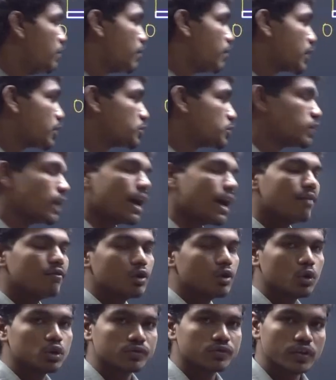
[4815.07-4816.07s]
but you should
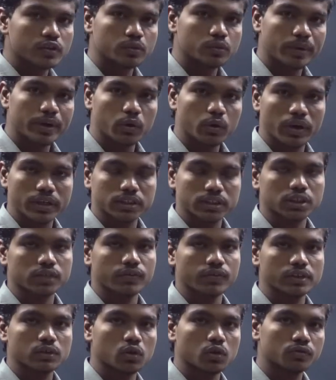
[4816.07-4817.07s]
have dou square u by dou x
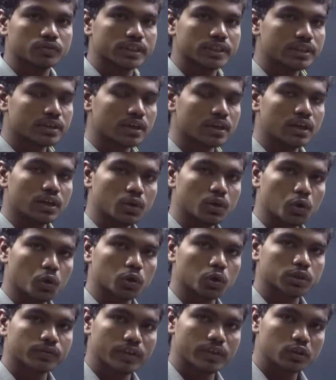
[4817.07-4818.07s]
square coefficient,
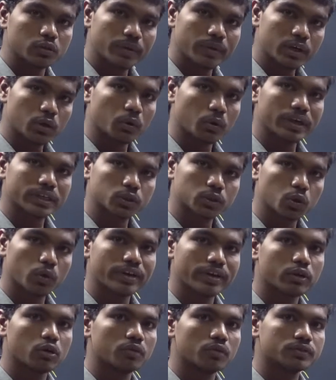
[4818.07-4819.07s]
dou square u by dou x dou
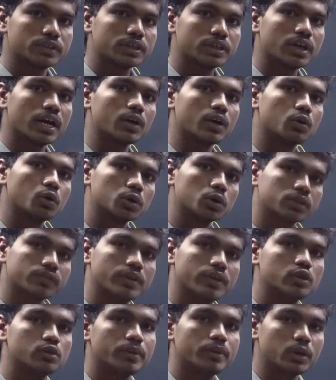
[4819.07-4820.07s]
y coefficient, and dou
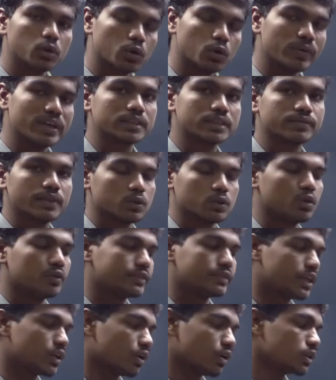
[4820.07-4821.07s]
square u by dou y square
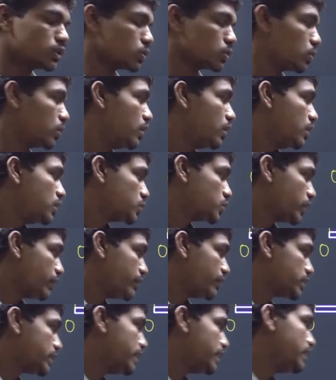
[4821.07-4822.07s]
coefficient also. So if
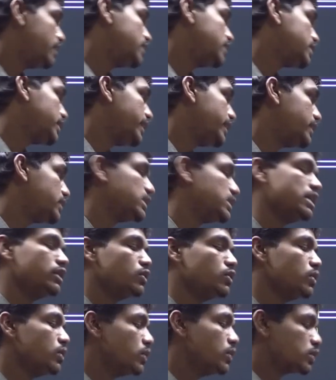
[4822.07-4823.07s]
you see, this c is
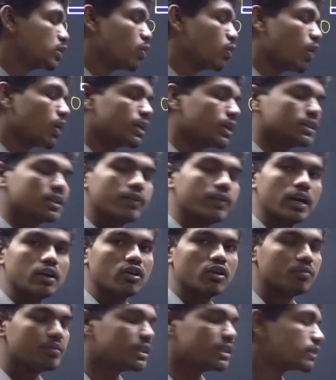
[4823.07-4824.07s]
0. So what is the
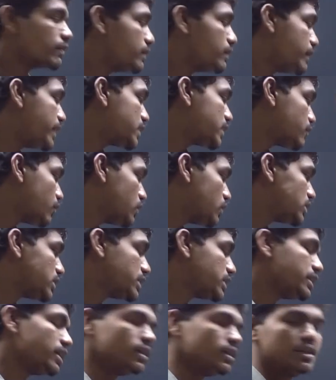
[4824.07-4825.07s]
value of b square minus 4 is
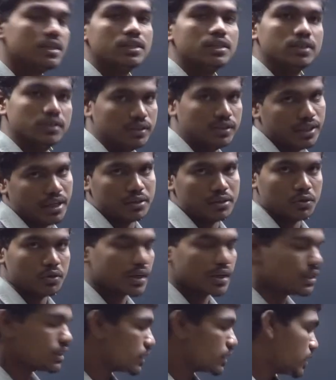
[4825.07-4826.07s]
here? 0,
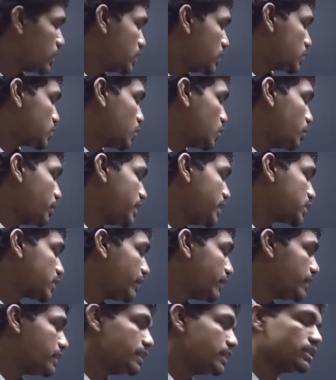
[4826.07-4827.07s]
correct? So b
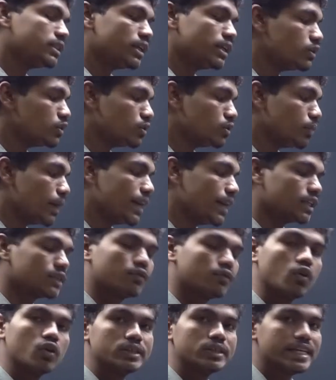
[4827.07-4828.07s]
square is 0 minus
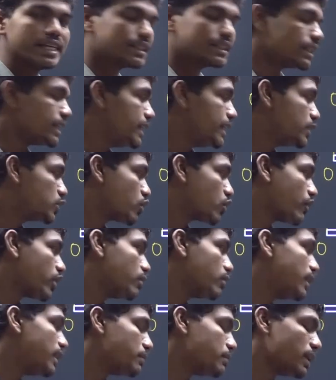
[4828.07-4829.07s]
4ac. So when
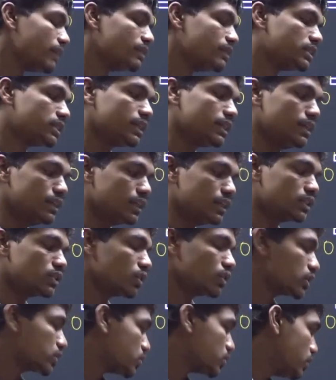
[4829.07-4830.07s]
you multiply with c, this is
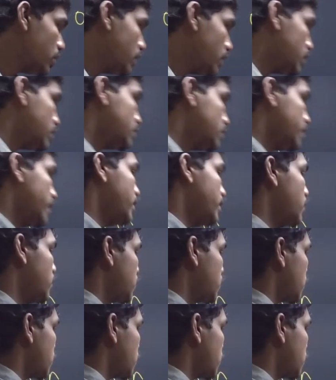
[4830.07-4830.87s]
also 0.